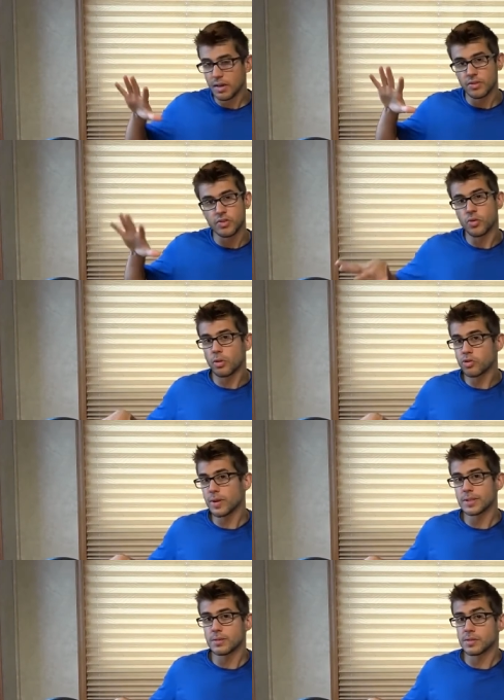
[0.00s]
The drone
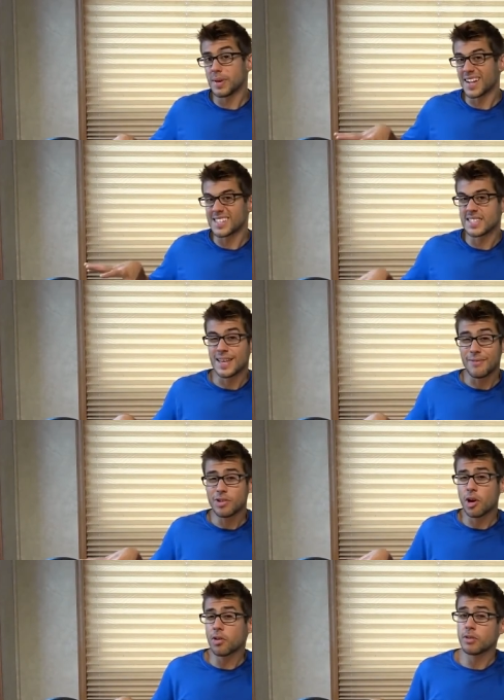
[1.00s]
transmits back
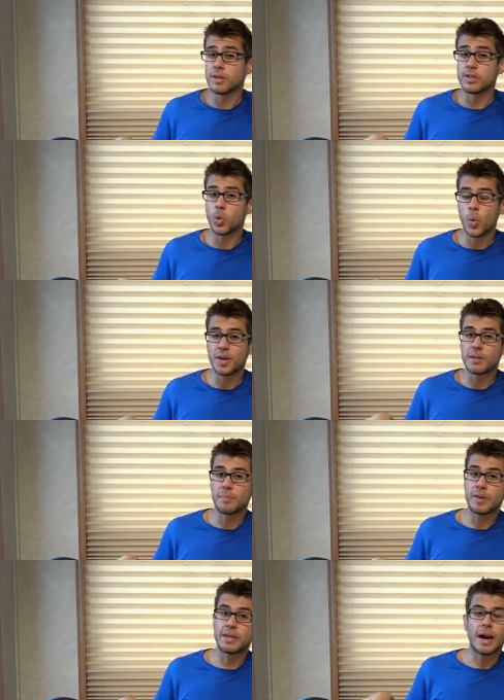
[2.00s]

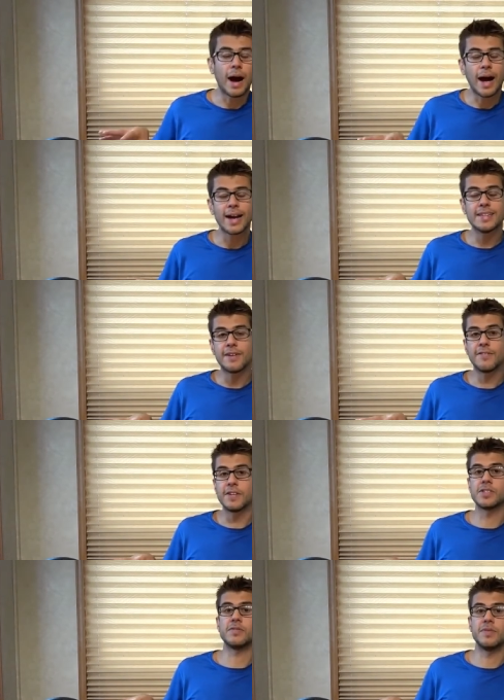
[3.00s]
720p high
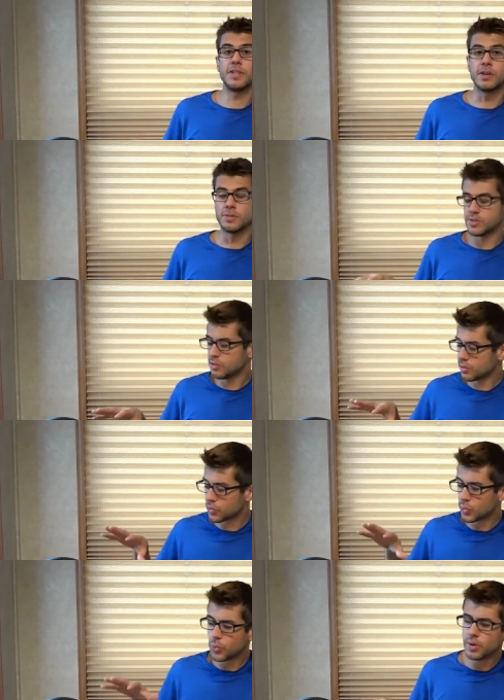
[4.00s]
definition video, so you
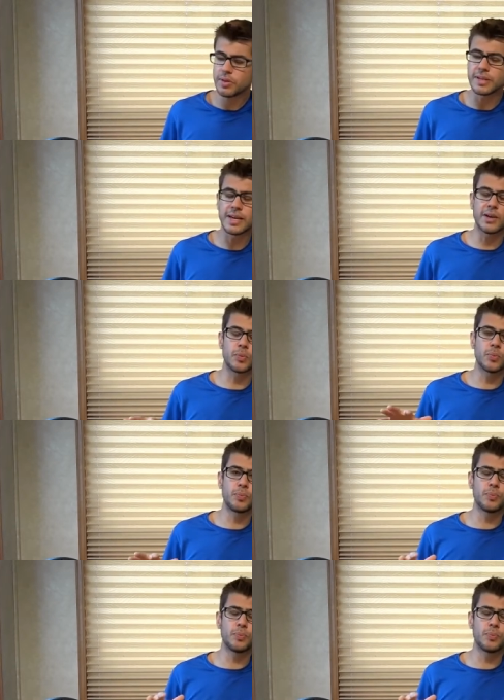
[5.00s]
can really get a